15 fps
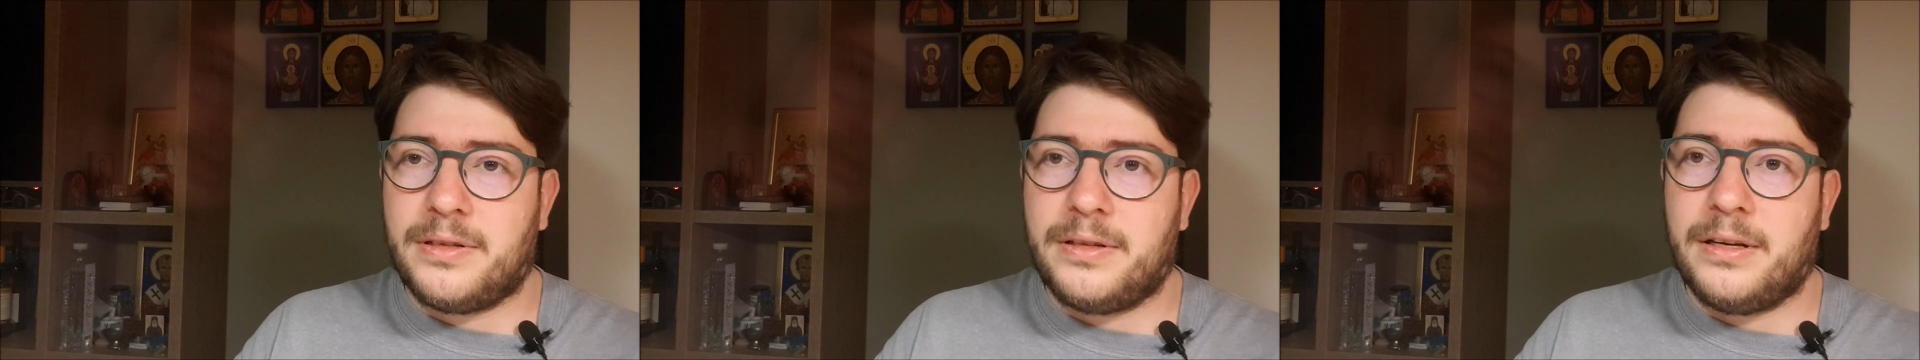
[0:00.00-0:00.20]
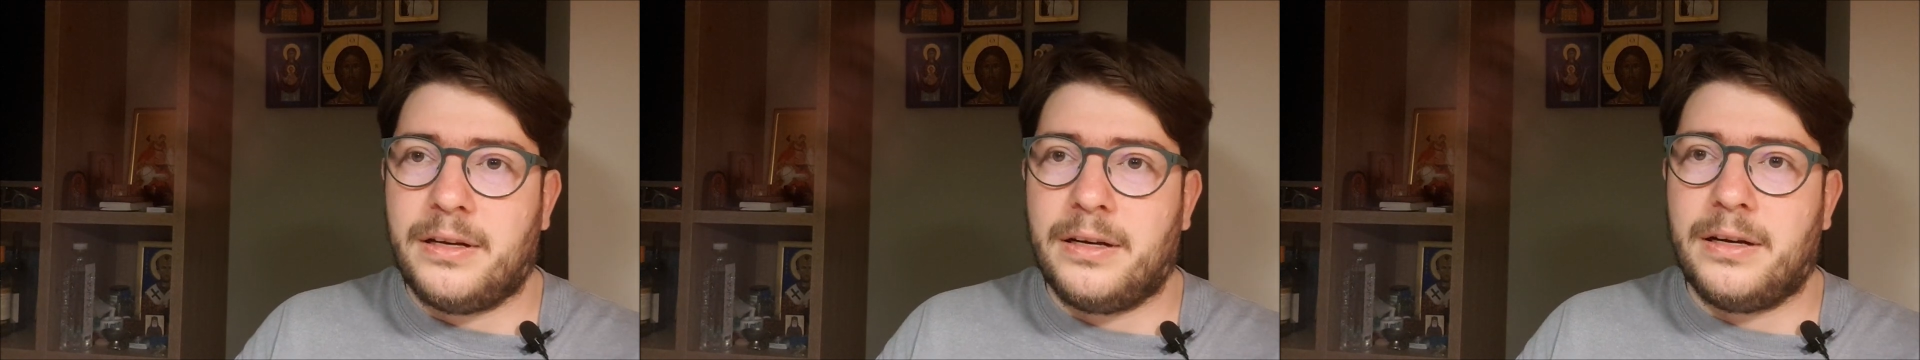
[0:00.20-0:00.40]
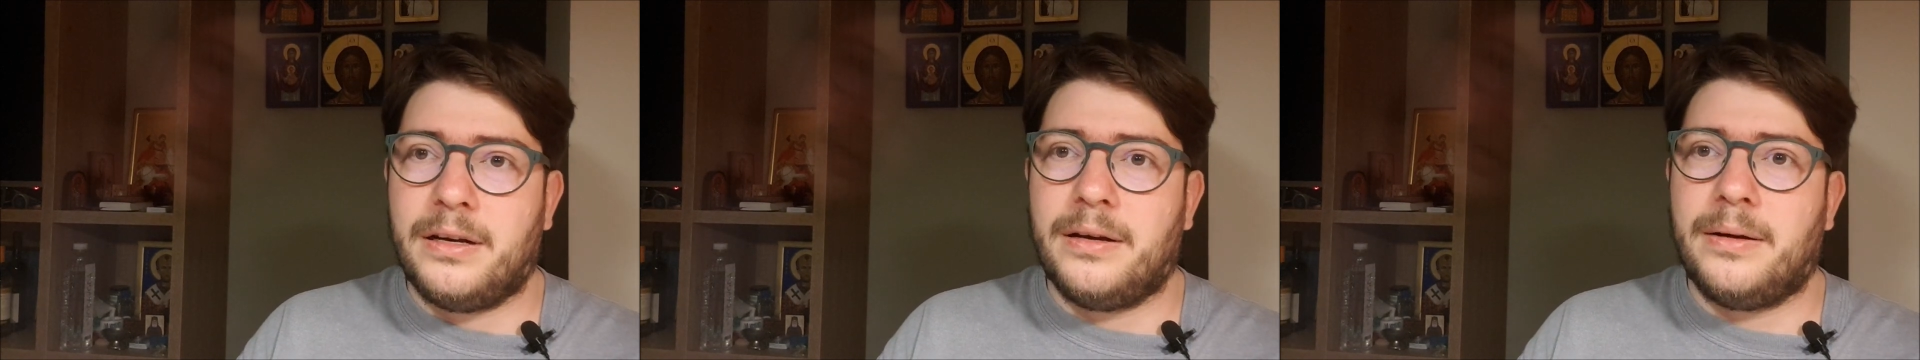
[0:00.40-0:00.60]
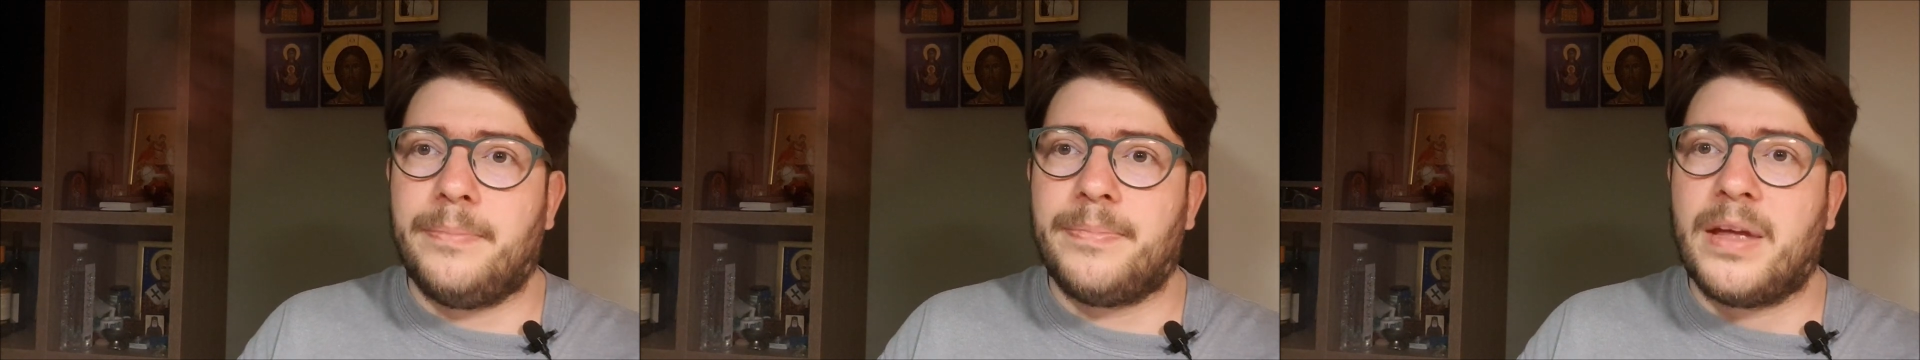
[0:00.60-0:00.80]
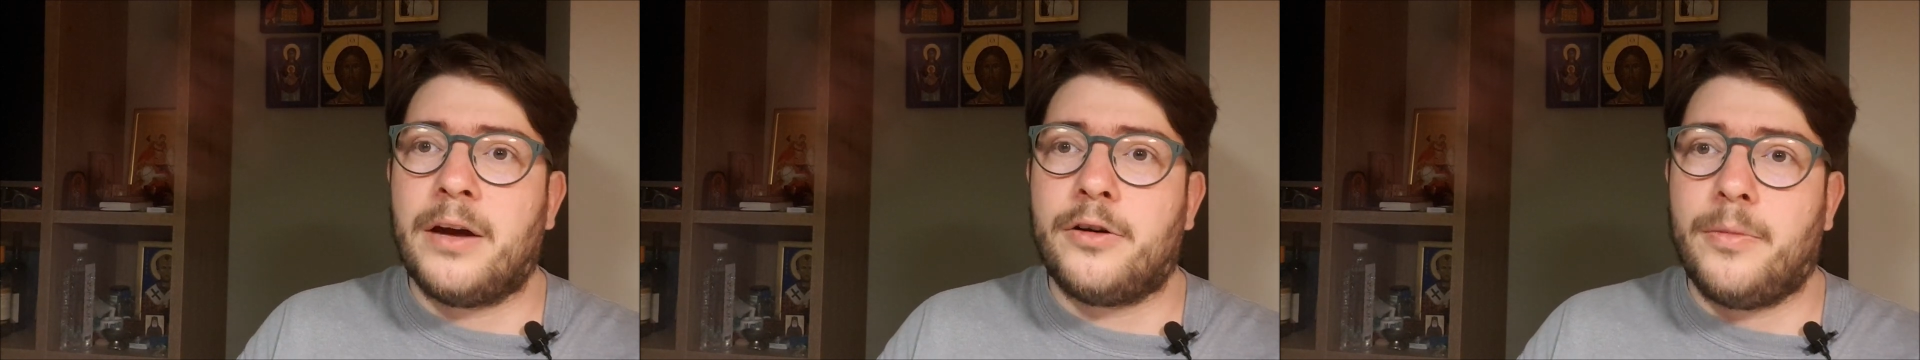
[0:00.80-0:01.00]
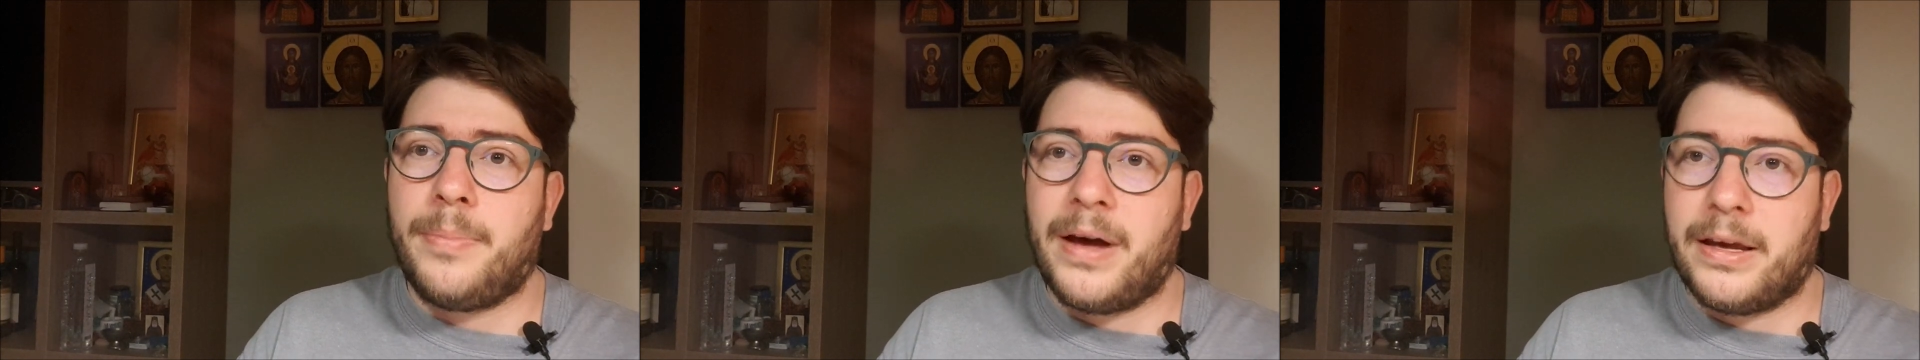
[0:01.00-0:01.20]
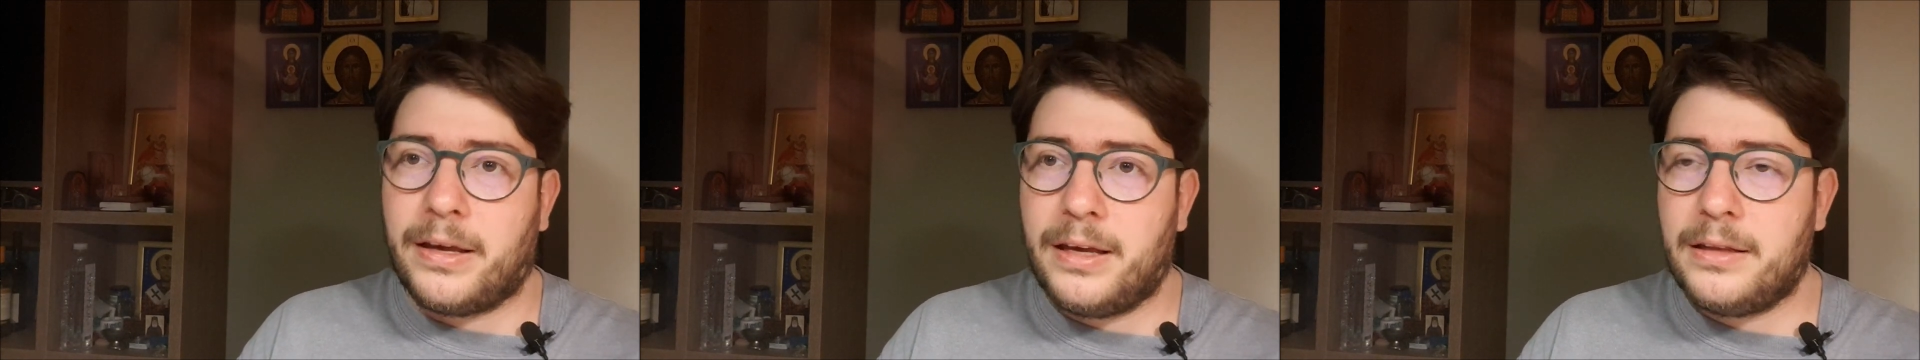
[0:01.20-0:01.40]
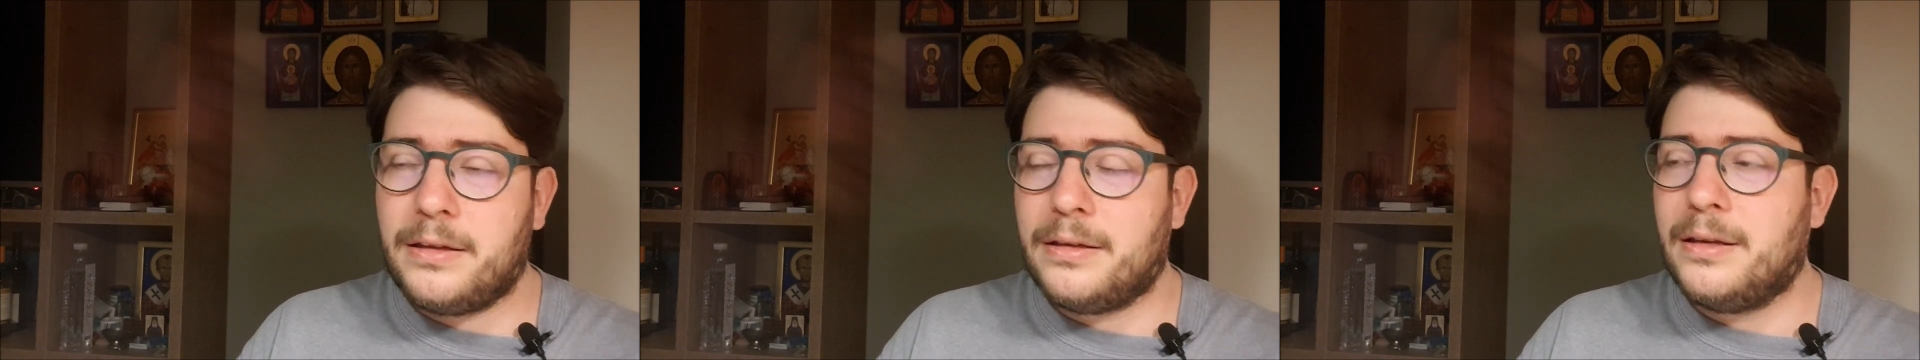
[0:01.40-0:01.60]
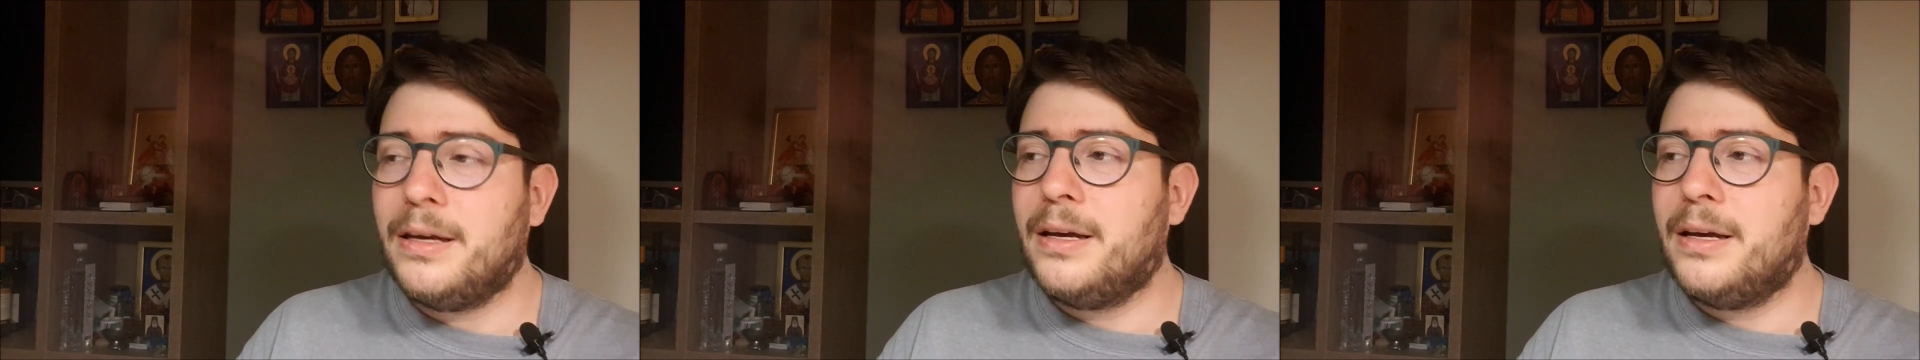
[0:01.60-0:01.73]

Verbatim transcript: the Areopagite.